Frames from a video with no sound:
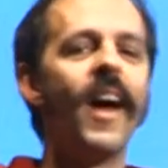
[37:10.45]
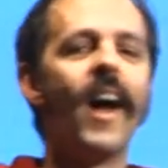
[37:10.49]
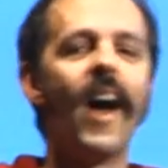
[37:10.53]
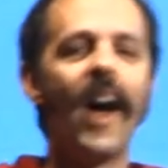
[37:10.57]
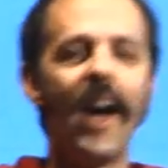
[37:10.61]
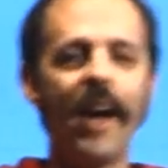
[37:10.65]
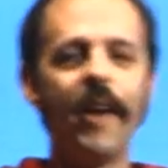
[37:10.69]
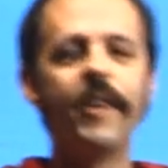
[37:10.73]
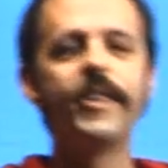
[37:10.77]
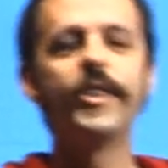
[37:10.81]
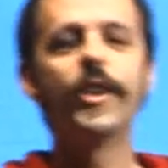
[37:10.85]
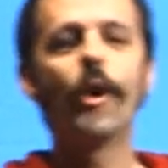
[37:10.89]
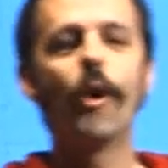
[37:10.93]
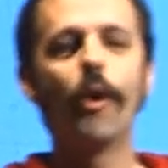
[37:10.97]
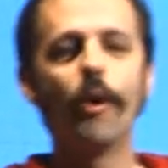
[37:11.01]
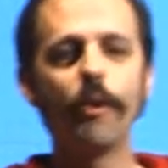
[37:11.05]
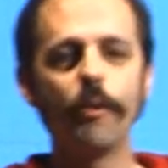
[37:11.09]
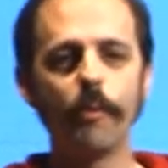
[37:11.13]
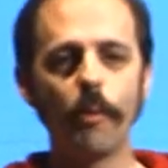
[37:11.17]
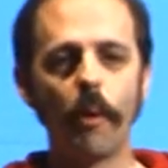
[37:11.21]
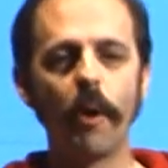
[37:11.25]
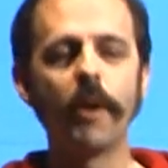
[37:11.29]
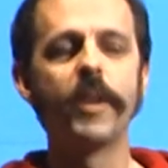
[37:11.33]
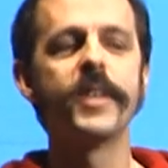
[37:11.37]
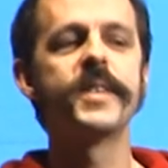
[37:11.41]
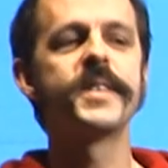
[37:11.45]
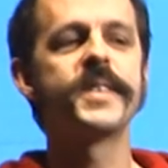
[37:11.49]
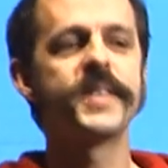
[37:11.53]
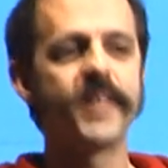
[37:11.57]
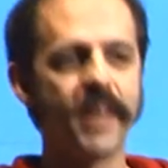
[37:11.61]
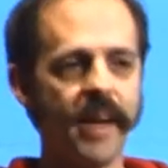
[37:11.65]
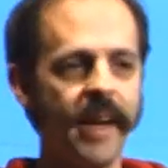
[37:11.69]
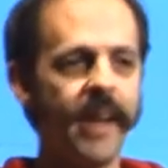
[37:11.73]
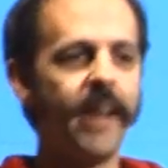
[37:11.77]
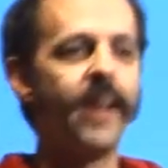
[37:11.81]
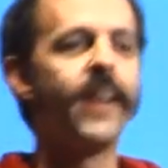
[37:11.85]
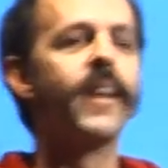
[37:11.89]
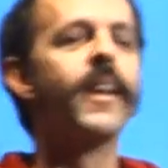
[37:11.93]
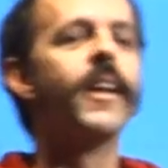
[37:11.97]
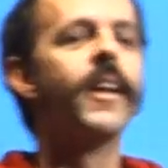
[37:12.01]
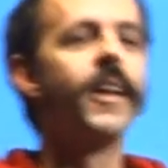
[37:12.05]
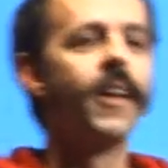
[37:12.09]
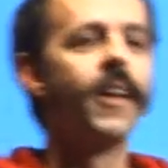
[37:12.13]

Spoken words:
I don't want to say,